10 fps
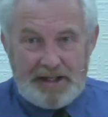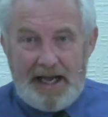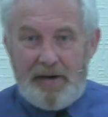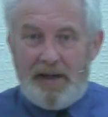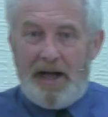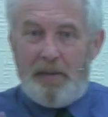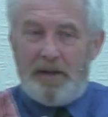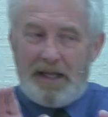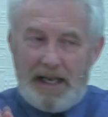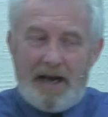Now, I will
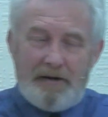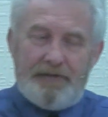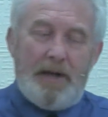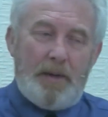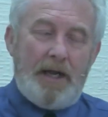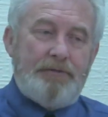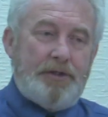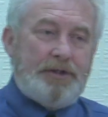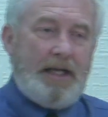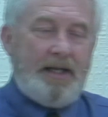clarify what I've
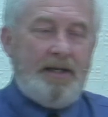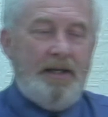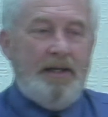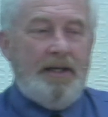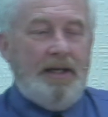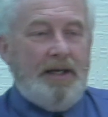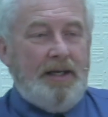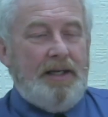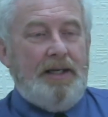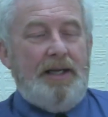just said.
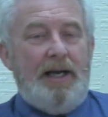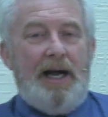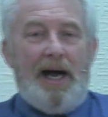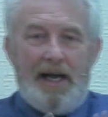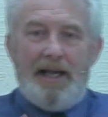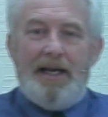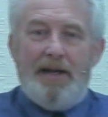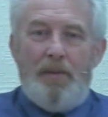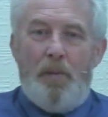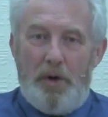I
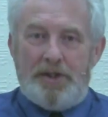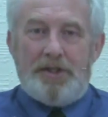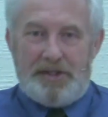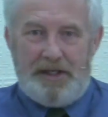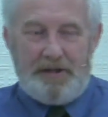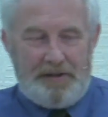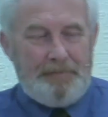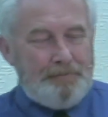was a sinner,